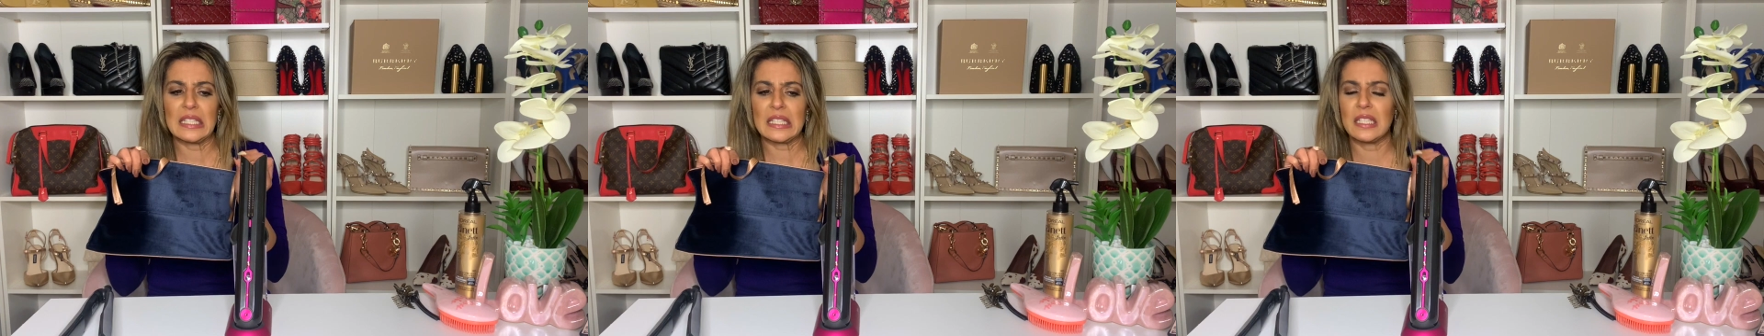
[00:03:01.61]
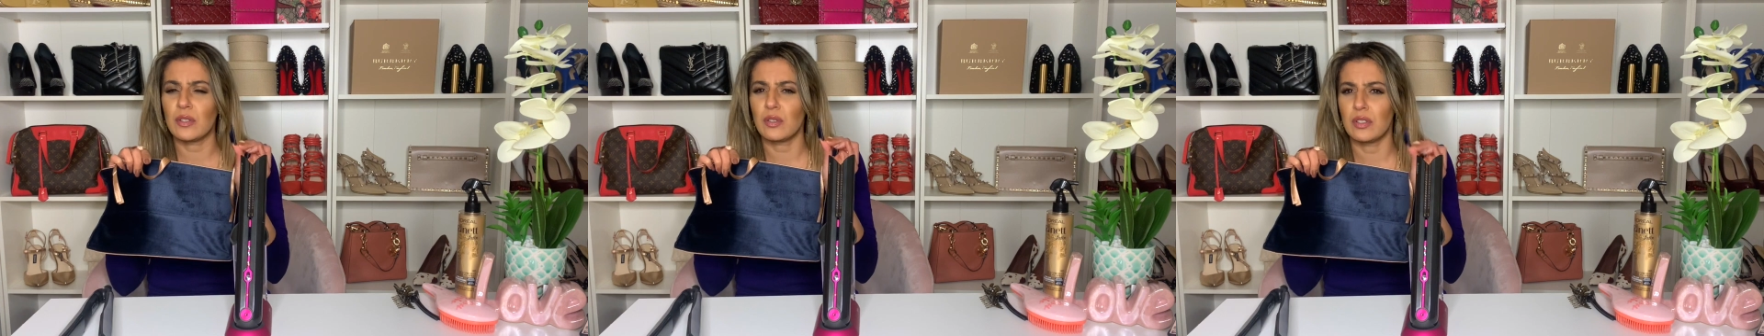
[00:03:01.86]

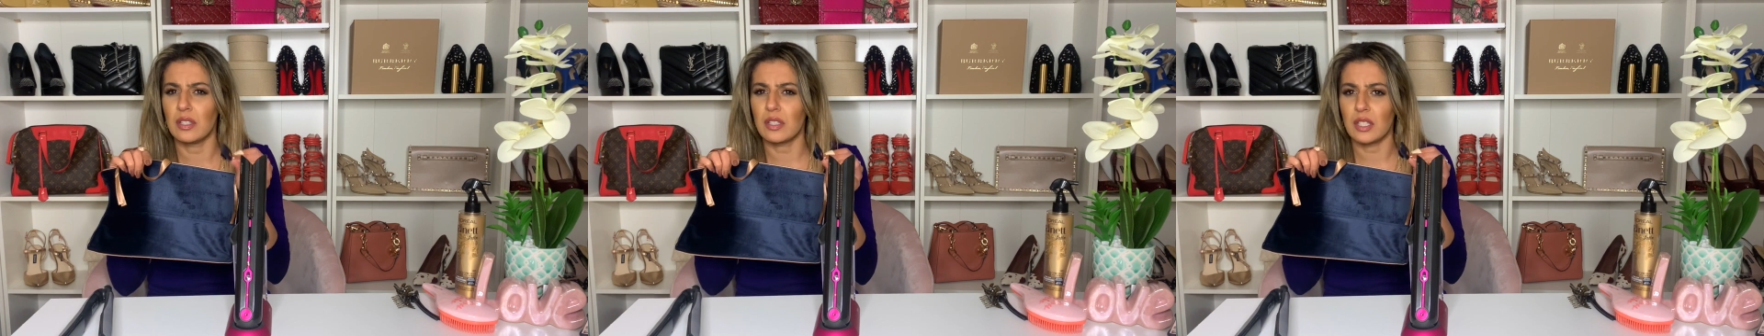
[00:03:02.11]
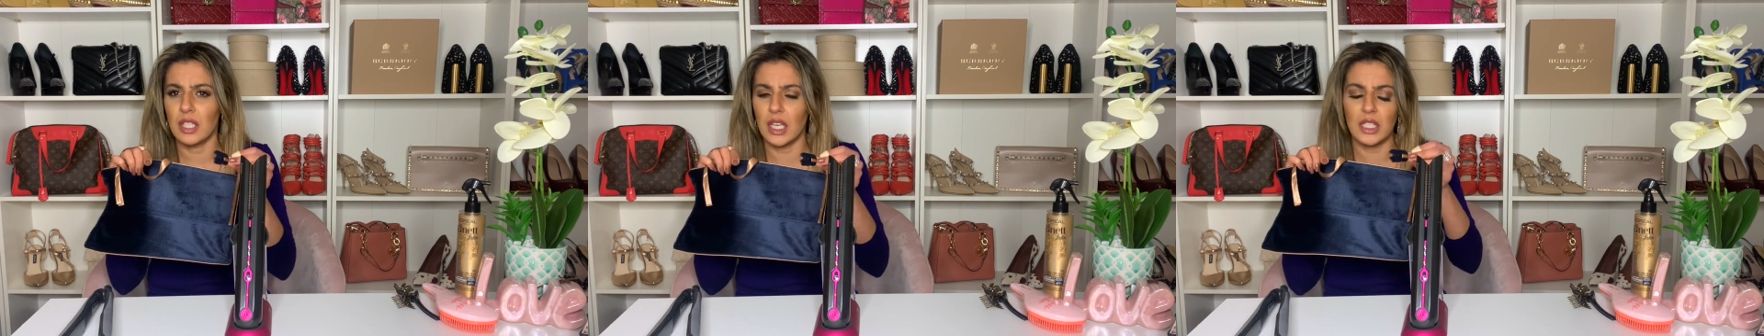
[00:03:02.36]
says to
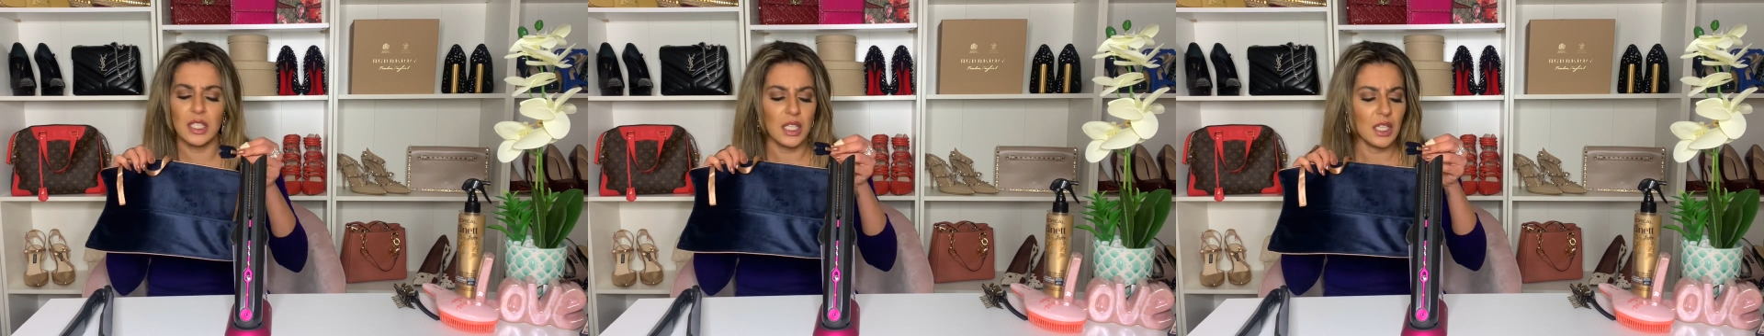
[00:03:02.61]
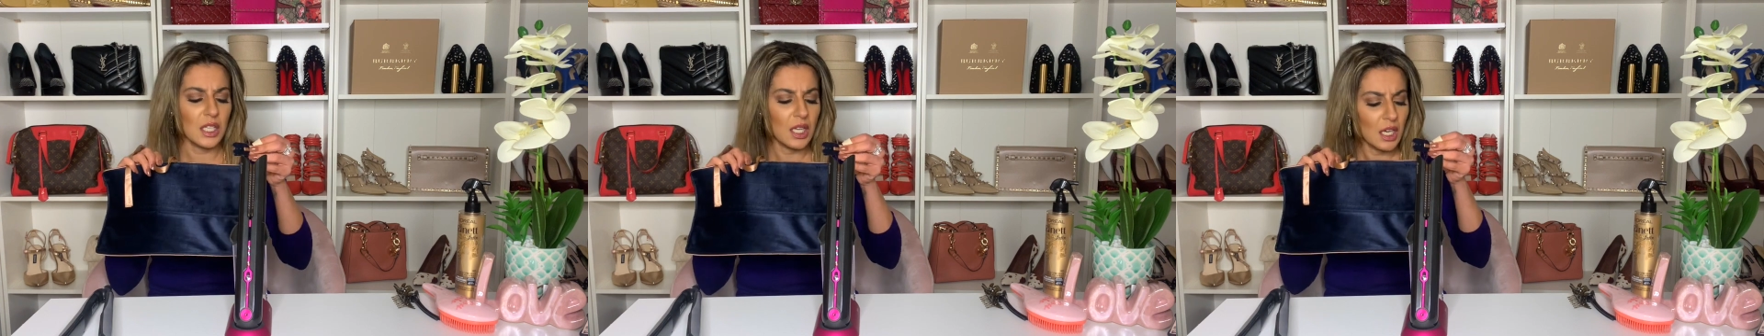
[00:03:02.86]
disconnect
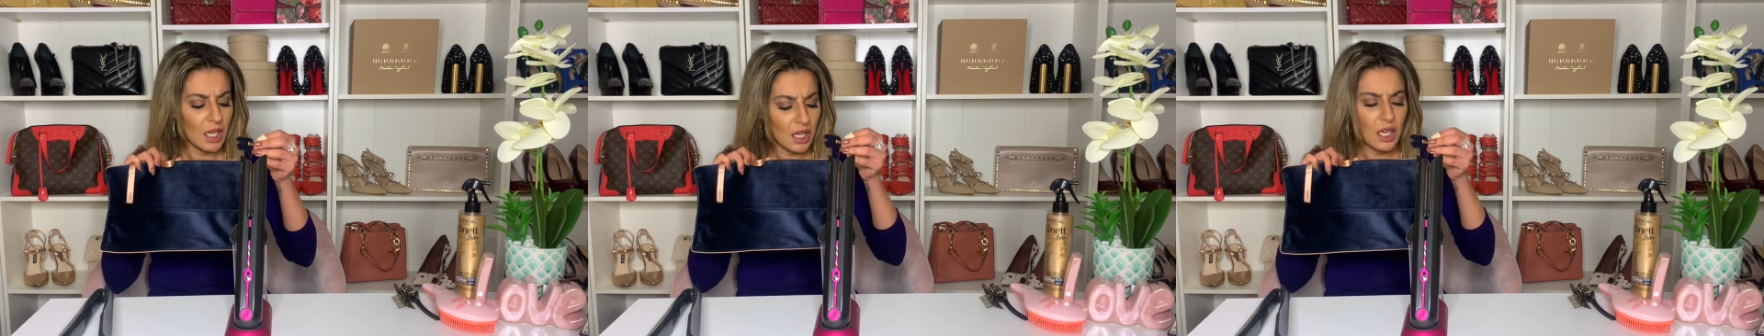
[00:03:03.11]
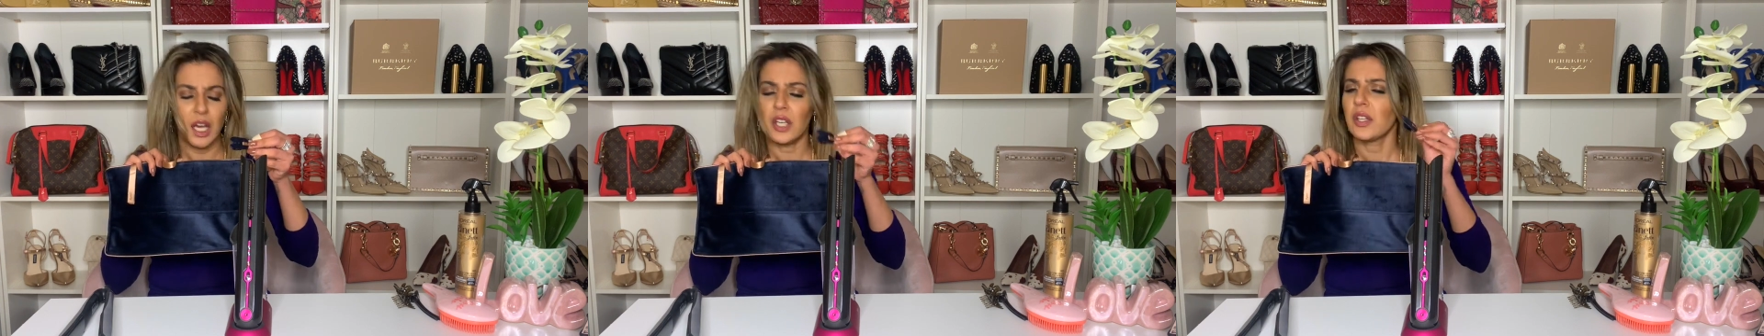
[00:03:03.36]
it.
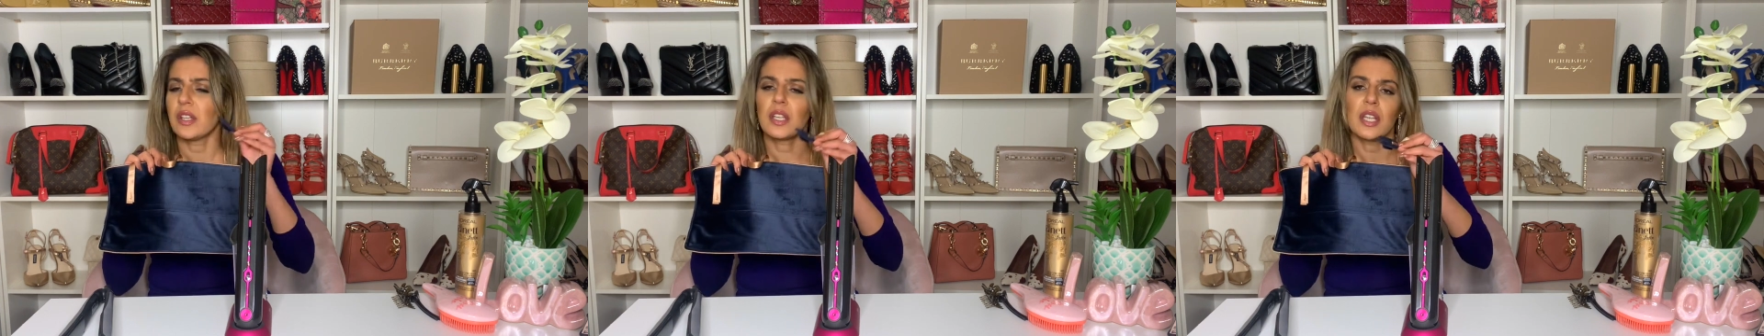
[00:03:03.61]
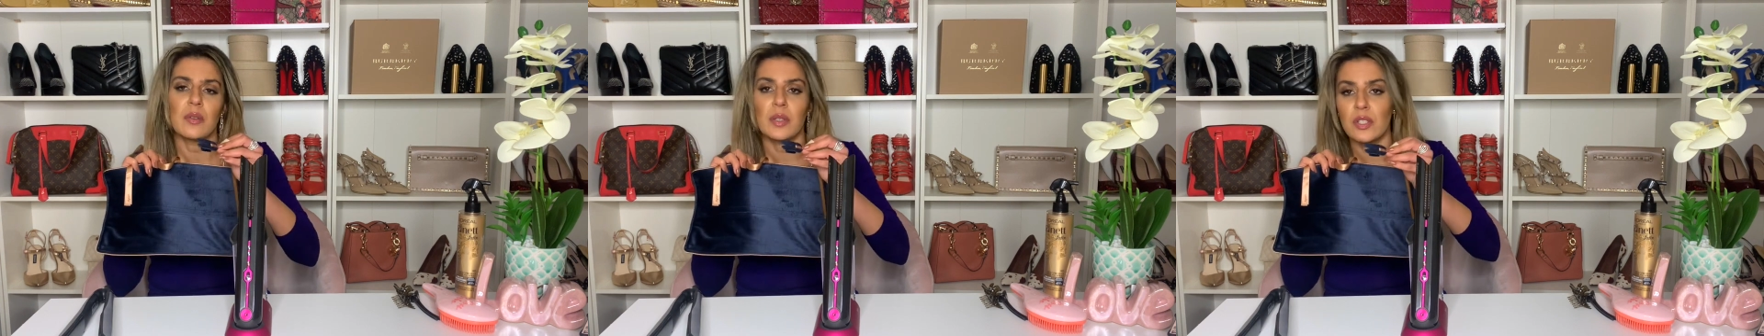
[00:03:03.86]
I don't think
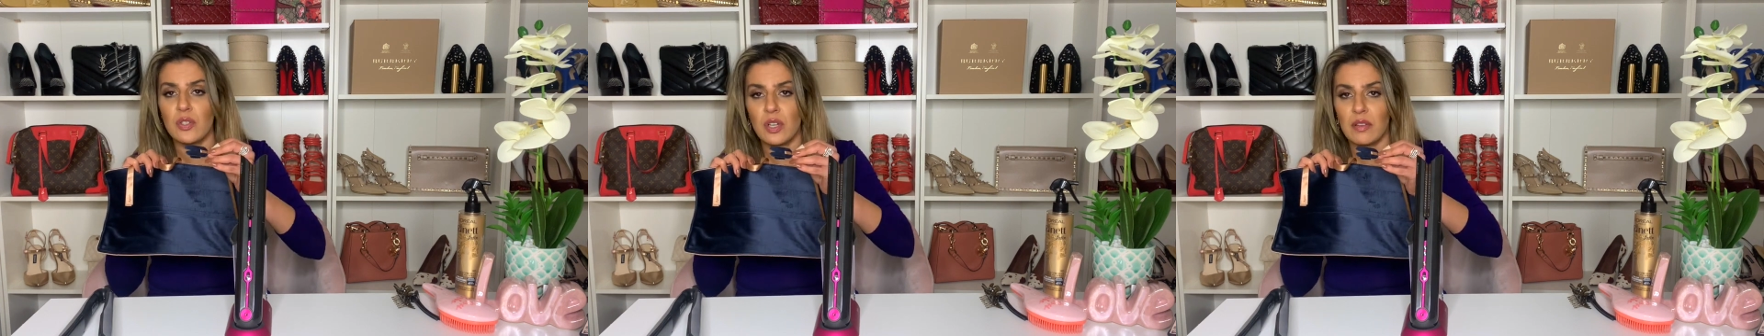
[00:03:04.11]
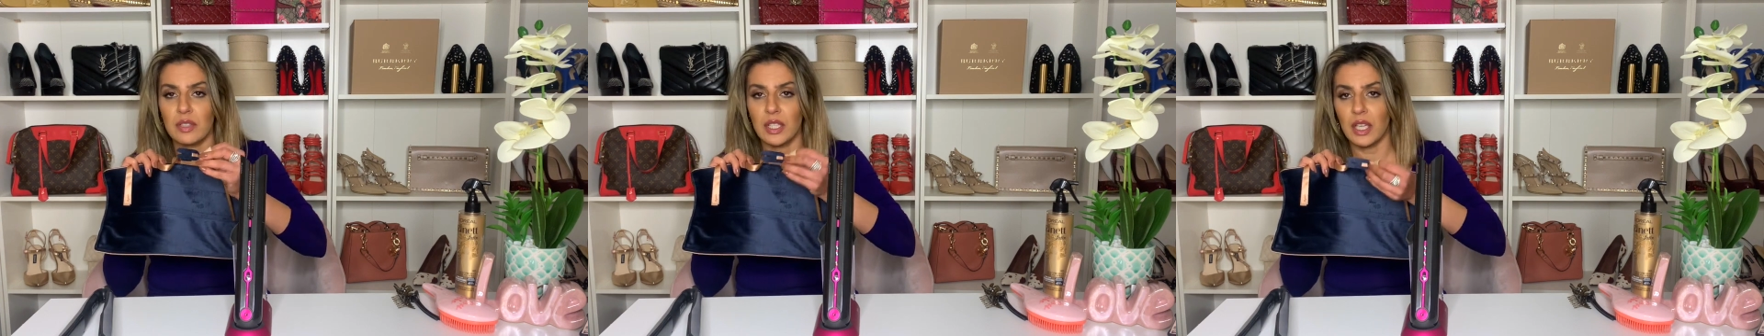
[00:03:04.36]
anyone's
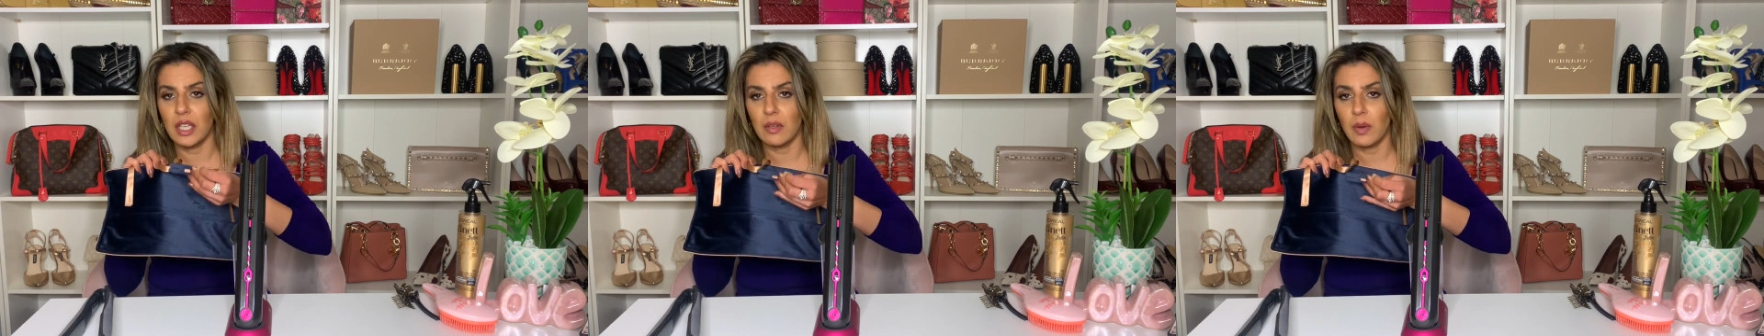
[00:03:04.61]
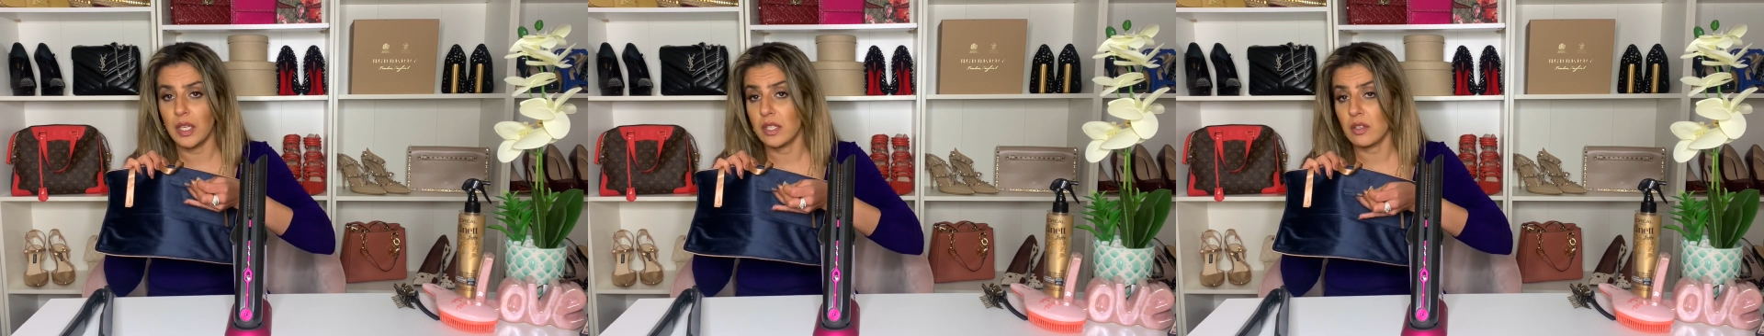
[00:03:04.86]
traveling
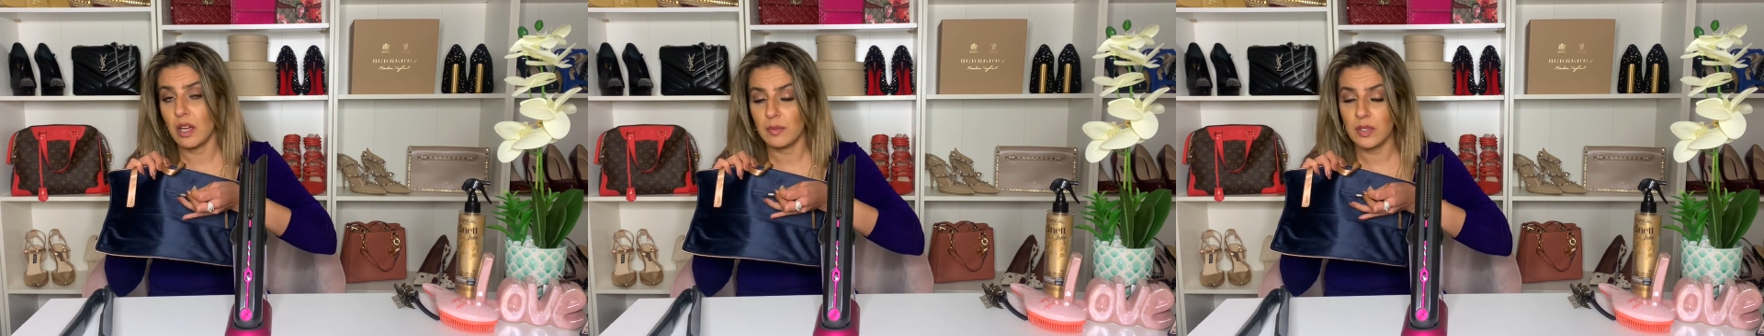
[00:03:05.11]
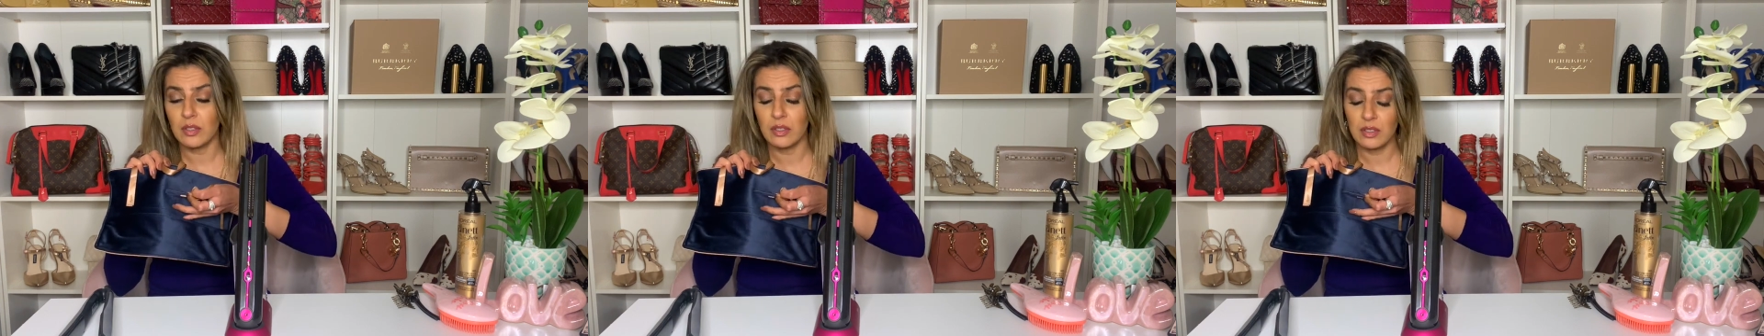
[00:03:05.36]
anywhere anytime
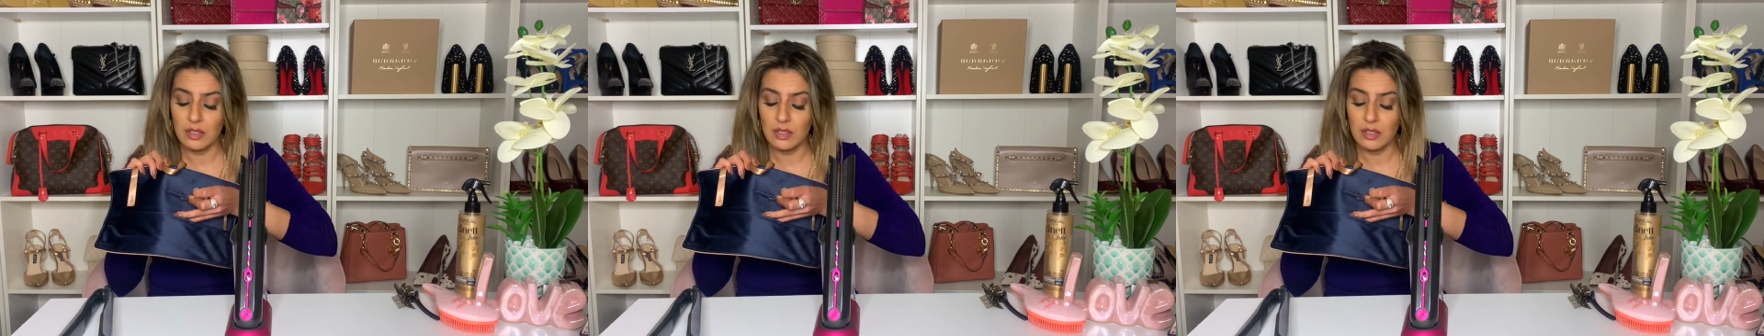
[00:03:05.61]
soon,